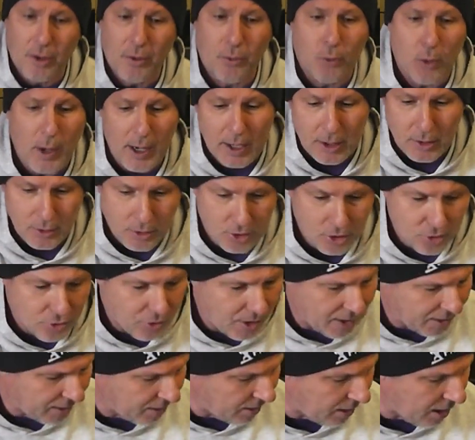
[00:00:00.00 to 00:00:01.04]
of where your
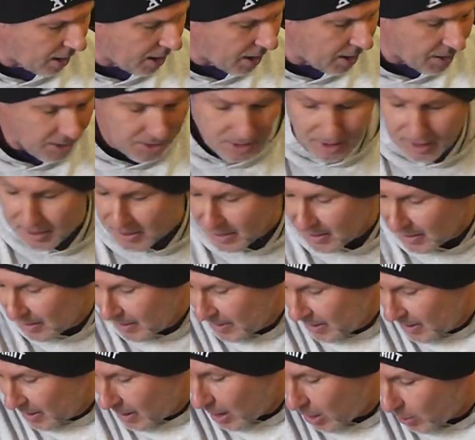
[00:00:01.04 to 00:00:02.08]
strength lies
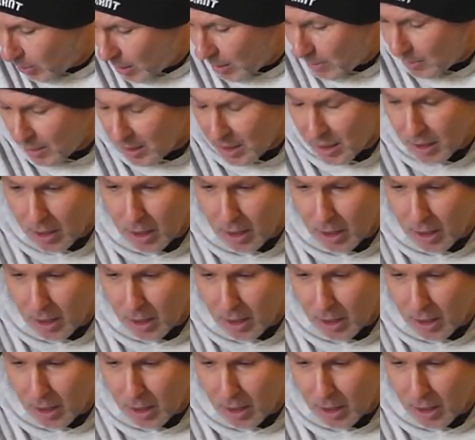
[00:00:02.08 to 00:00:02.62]
and where we can